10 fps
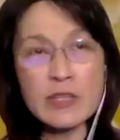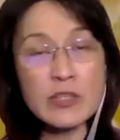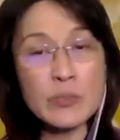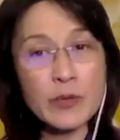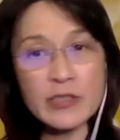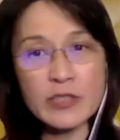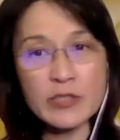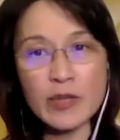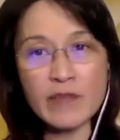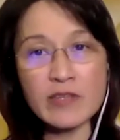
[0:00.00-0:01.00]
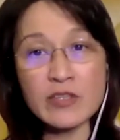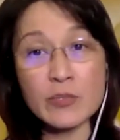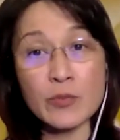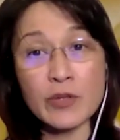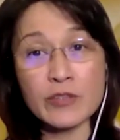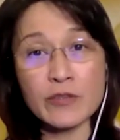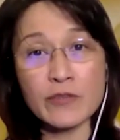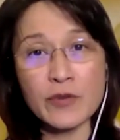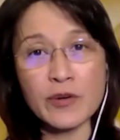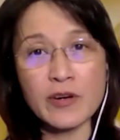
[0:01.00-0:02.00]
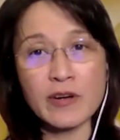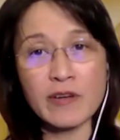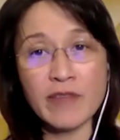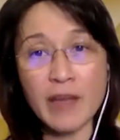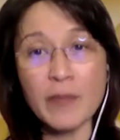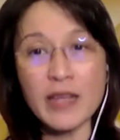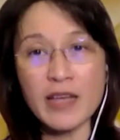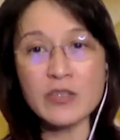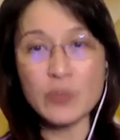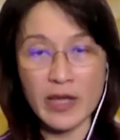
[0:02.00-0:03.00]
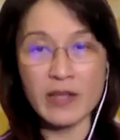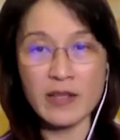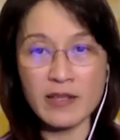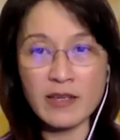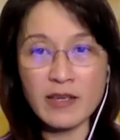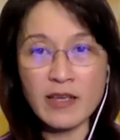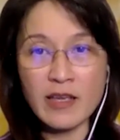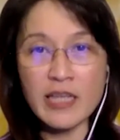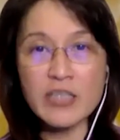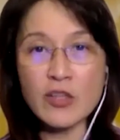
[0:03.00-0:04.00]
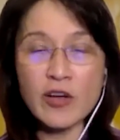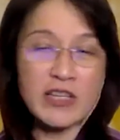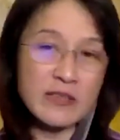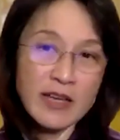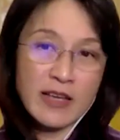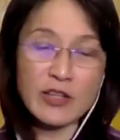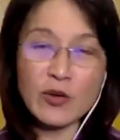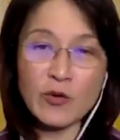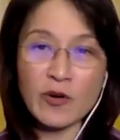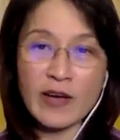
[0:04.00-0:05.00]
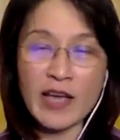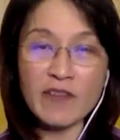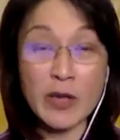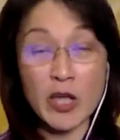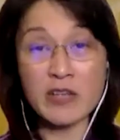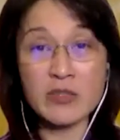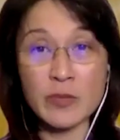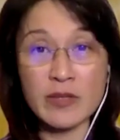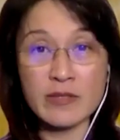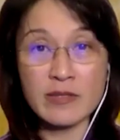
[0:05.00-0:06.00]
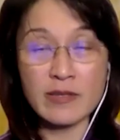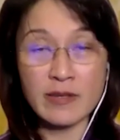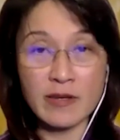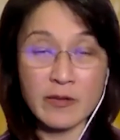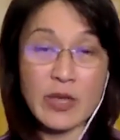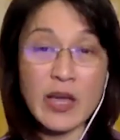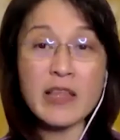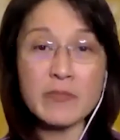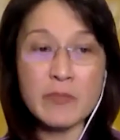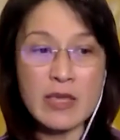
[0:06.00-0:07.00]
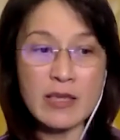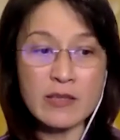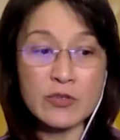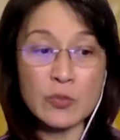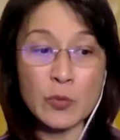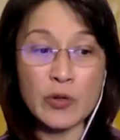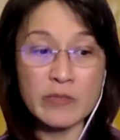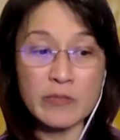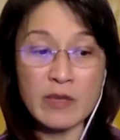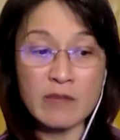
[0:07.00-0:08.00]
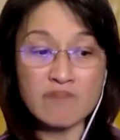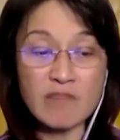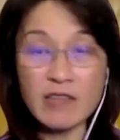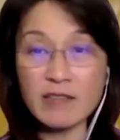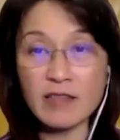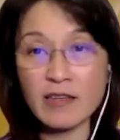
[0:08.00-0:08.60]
important to have the support of your family as well. And as long as I have my husband behind me to support me, then